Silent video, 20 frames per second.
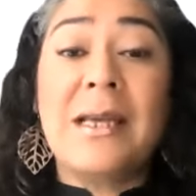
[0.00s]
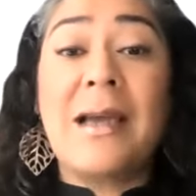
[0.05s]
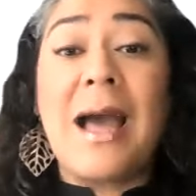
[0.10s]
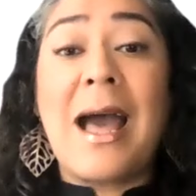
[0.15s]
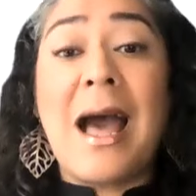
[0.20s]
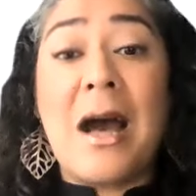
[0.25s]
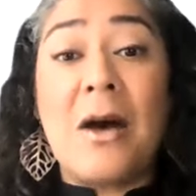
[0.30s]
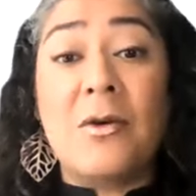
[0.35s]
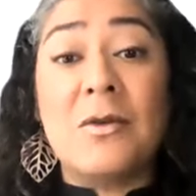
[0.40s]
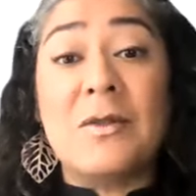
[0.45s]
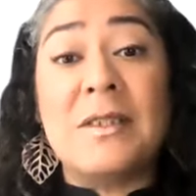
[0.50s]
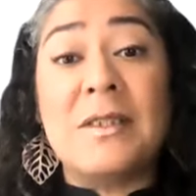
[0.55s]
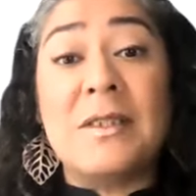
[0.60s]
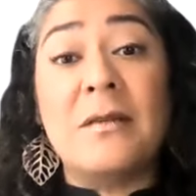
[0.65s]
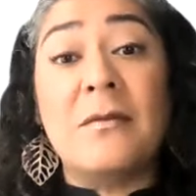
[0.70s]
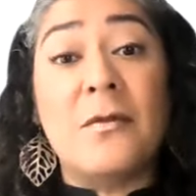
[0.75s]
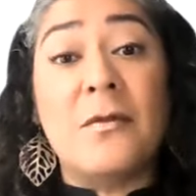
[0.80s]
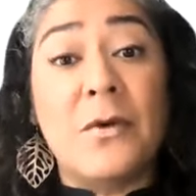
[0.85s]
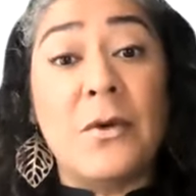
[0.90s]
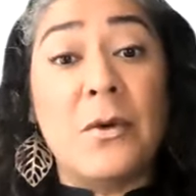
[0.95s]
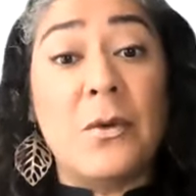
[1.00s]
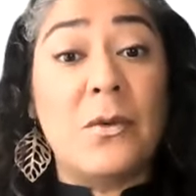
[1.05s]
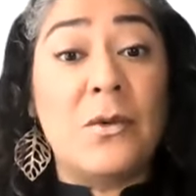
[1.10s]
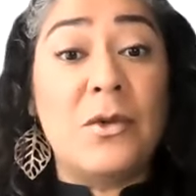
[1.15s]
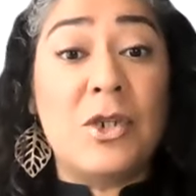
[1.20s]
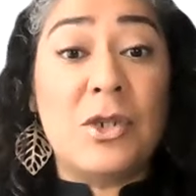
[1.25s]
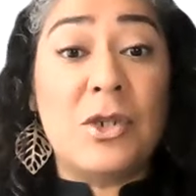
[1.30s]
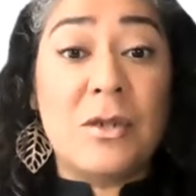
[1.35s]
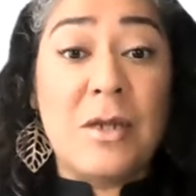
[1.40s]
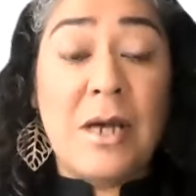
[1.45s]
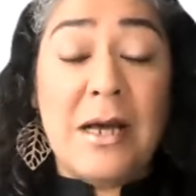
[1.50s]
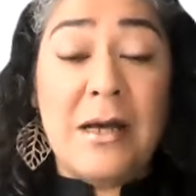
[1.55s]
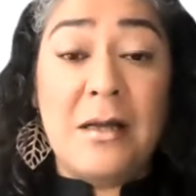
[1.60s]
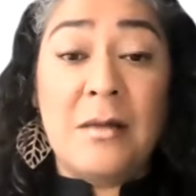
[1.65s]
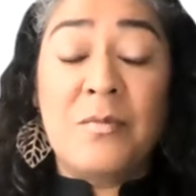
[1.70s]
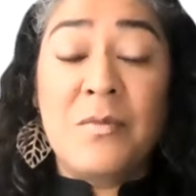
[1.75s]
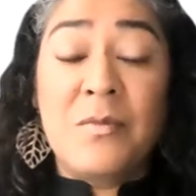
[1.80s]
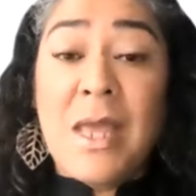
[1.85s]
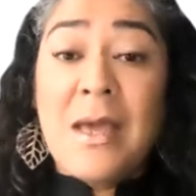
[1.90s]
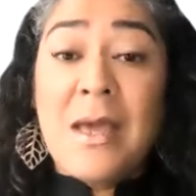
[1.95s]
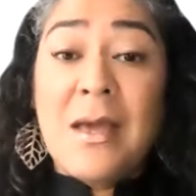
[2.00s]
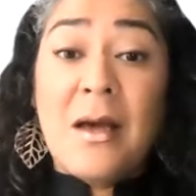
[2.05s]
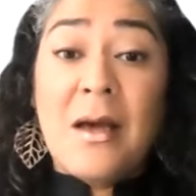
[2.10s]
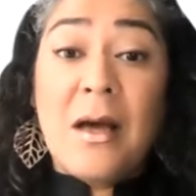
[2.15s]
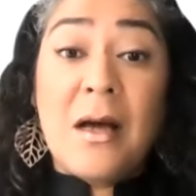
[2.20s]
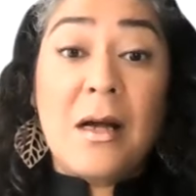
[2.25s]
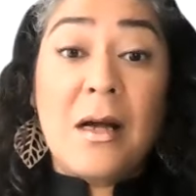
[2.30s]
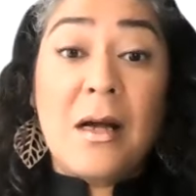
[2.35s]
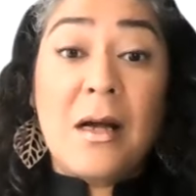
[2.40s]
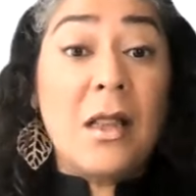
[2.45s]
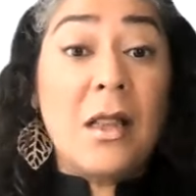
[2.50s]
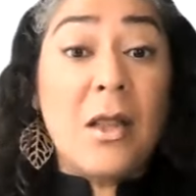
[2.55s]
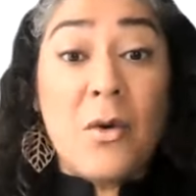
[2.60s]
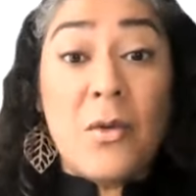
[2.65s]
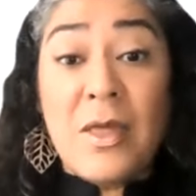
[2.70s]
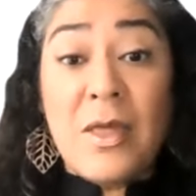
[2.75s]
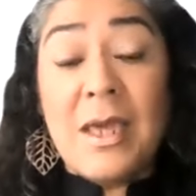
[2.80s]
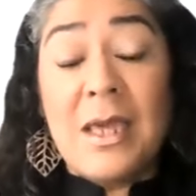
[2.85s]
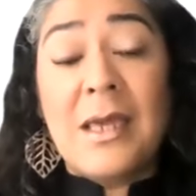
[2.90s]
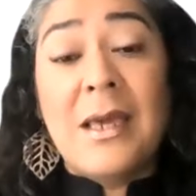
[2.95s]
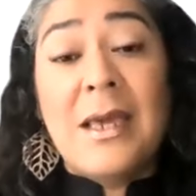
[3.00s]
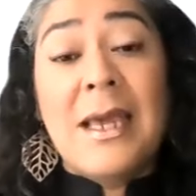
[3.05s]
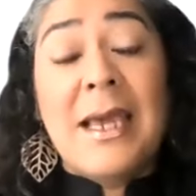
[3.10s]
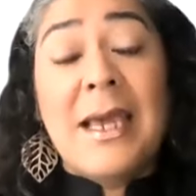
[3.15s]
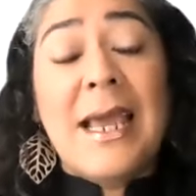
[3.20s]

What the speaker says: Housing, food, clothing.